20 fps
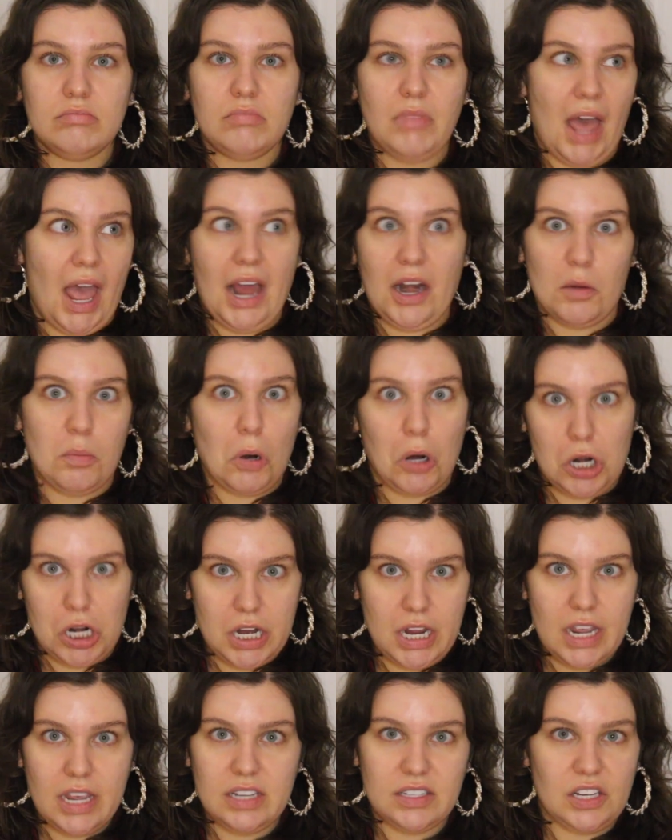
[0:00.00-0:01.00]
at a
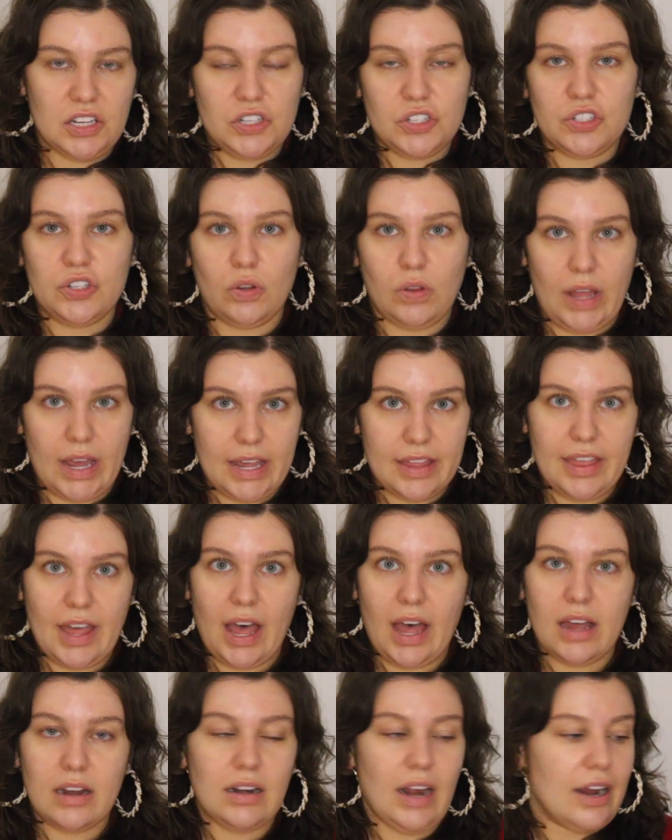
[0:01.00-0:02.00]
party, because I just don't like
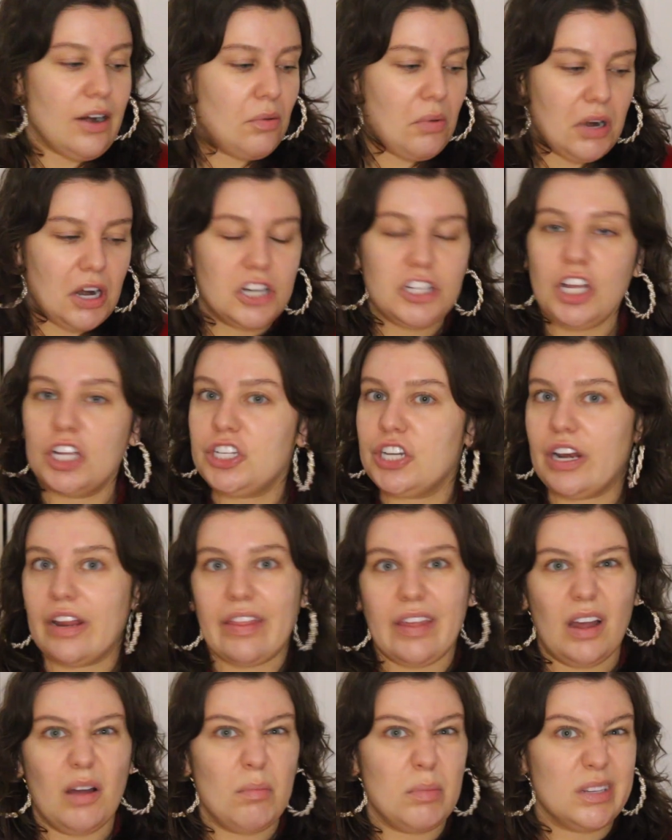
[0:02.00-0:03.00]
that. I don't want to touch
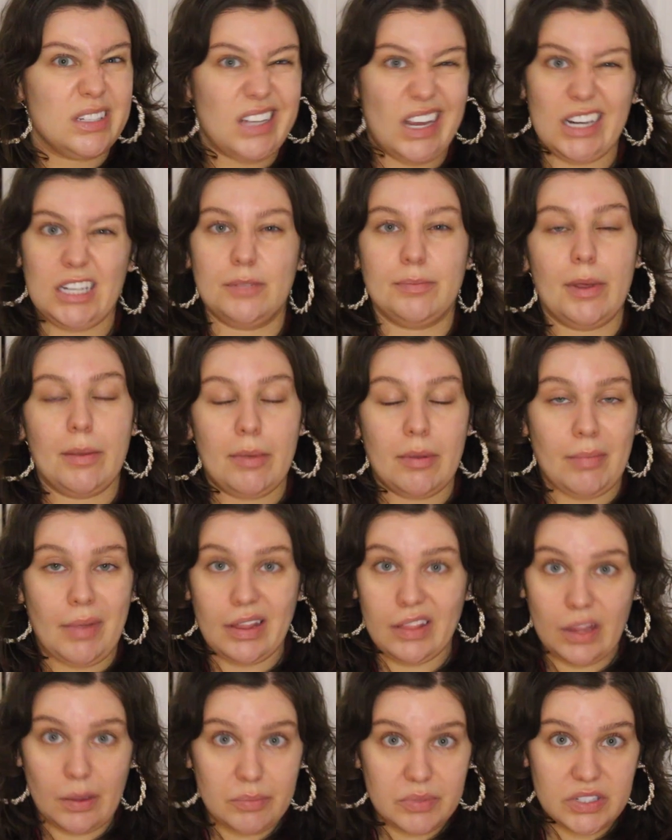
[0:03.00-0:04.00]
anything up besides maybe my
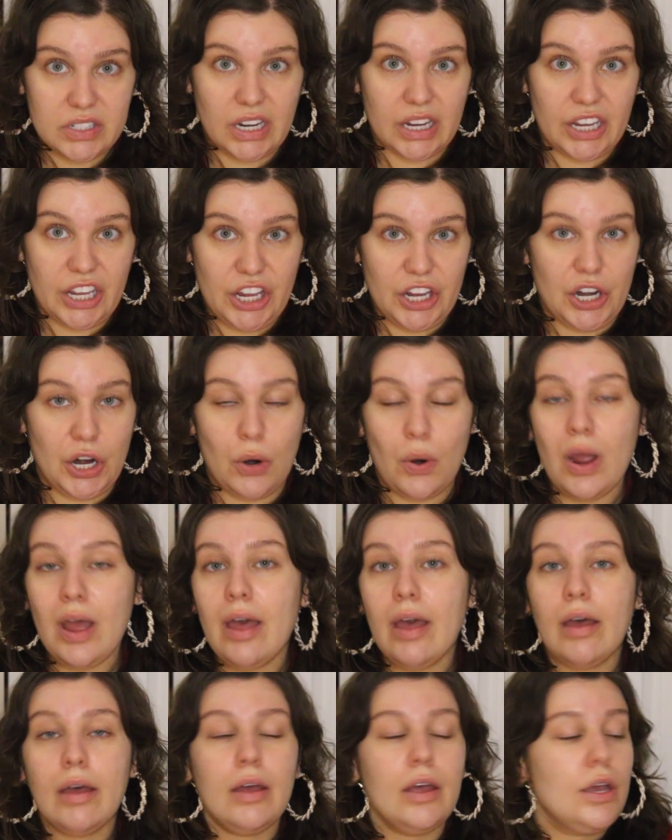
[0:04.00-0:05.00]
lipstick, you know?
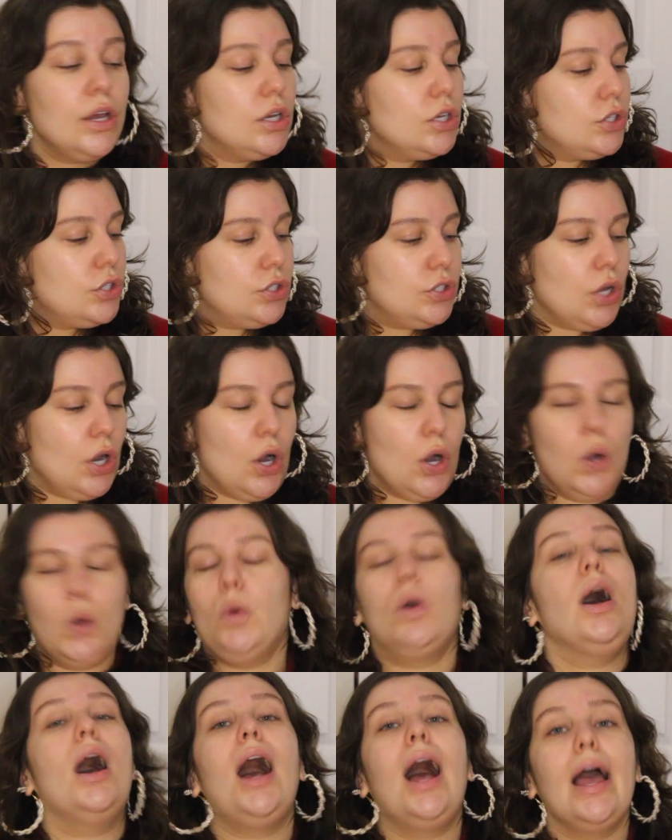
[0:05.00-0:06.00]

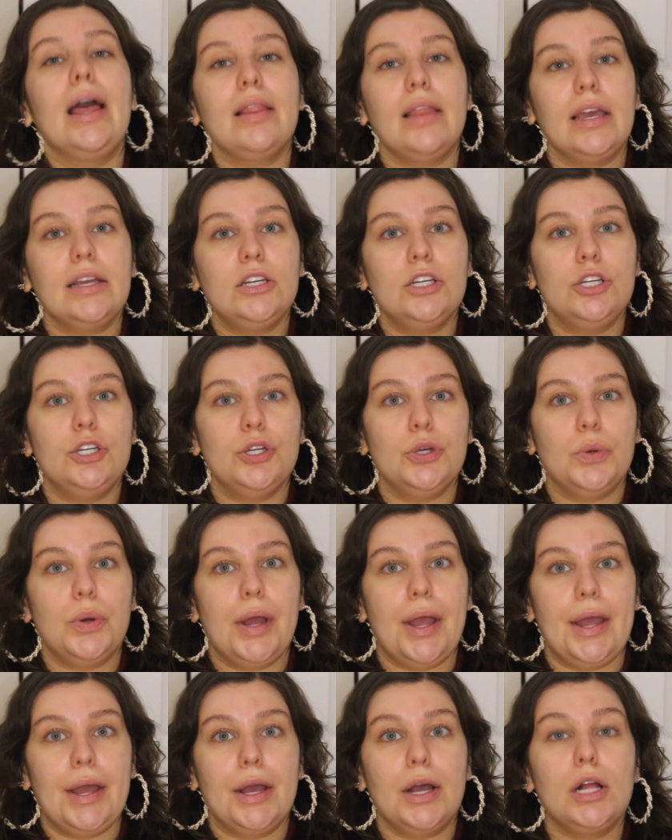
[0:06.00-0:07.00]
So I like to do
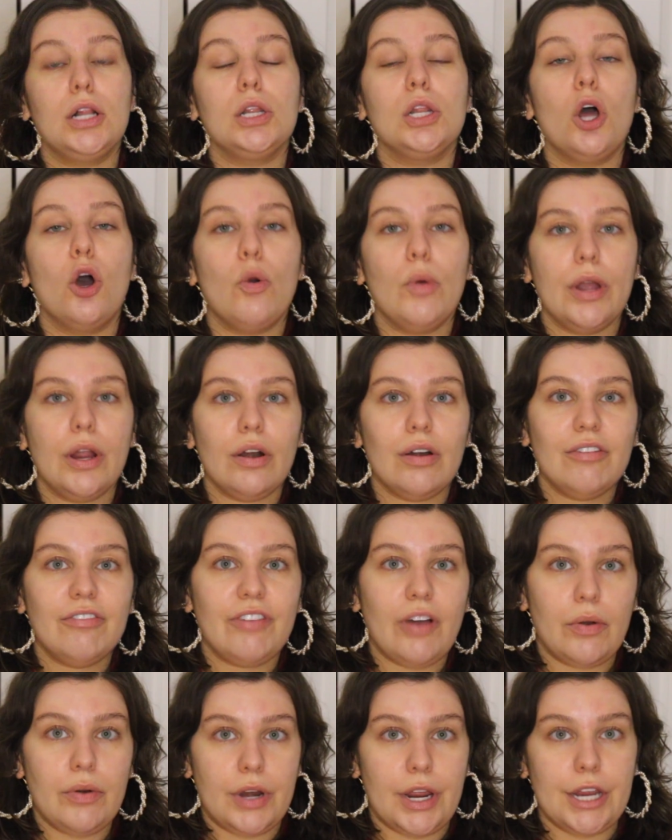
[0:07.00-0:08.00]
a glowier
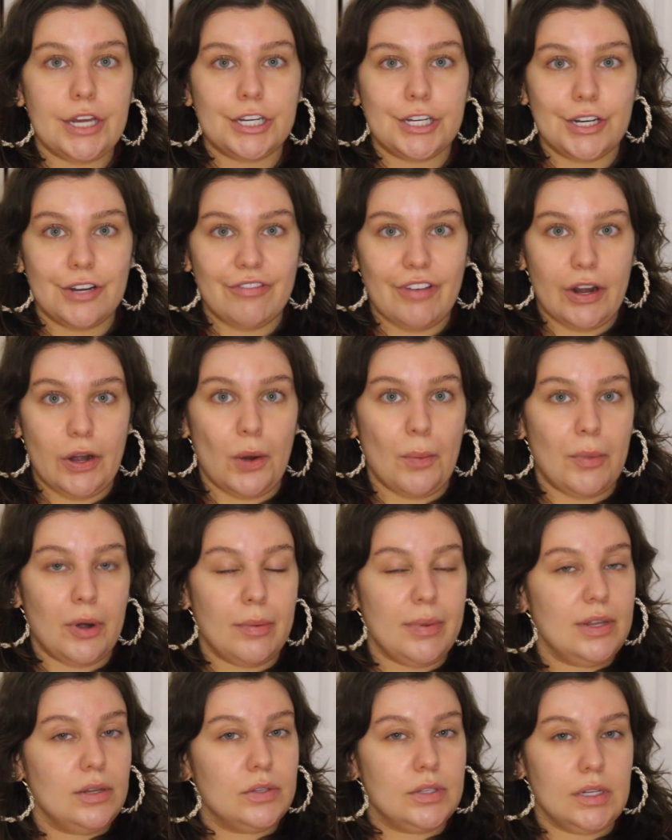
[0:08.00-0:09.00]
foundation if I know I'm going to
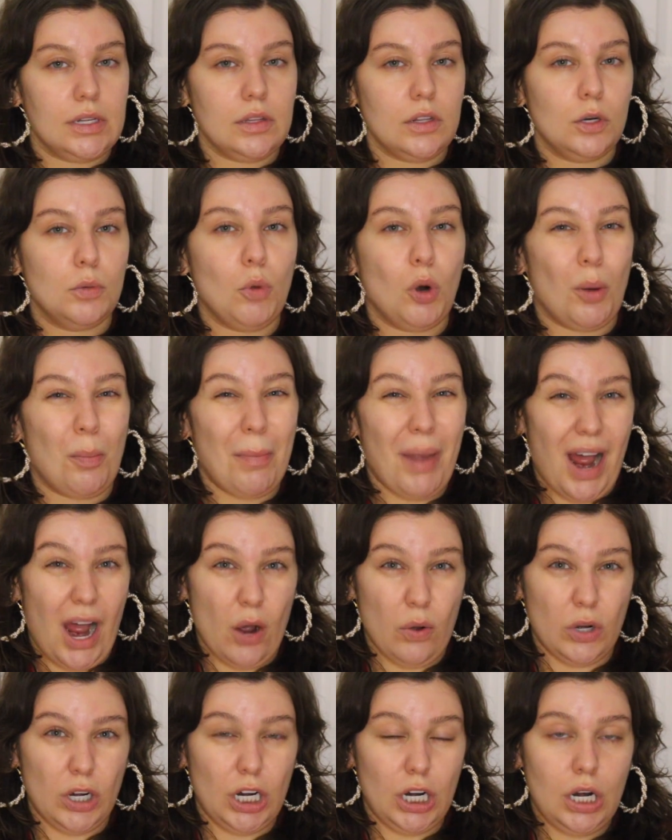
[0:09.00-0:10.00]
be using a little more
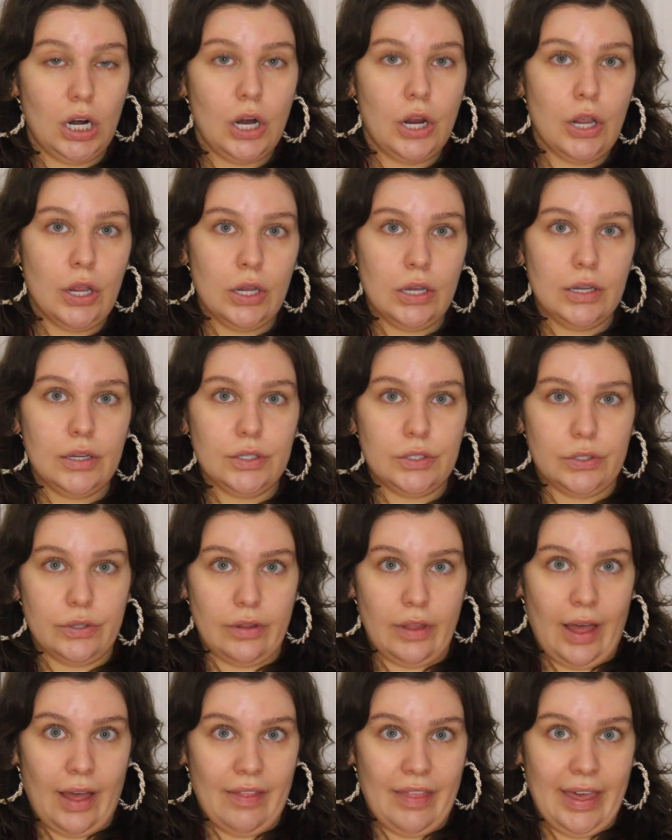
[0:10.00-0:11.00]
powder, so
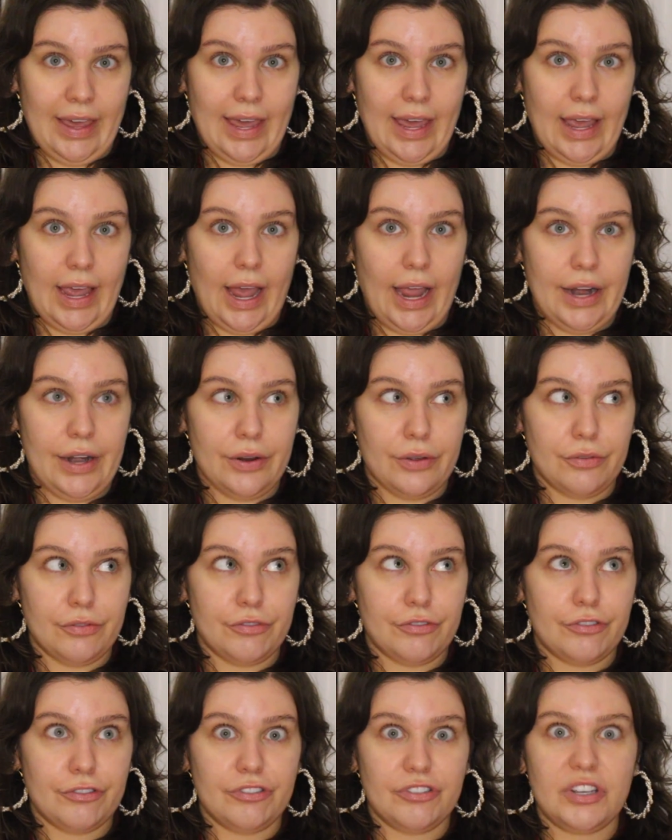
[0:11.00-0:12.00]
that they can kind
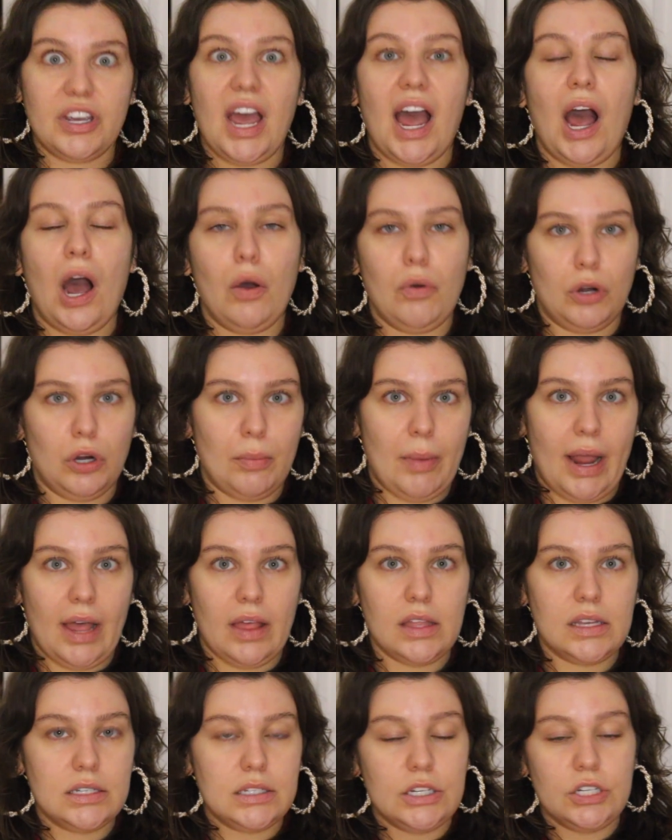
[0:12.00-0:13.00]
of
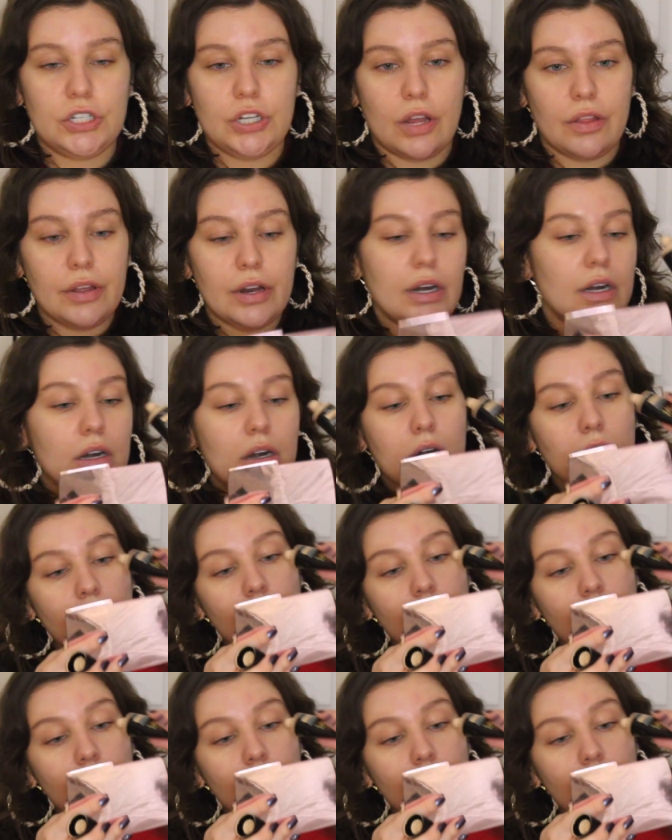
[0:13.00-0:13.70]
counterbalance each other.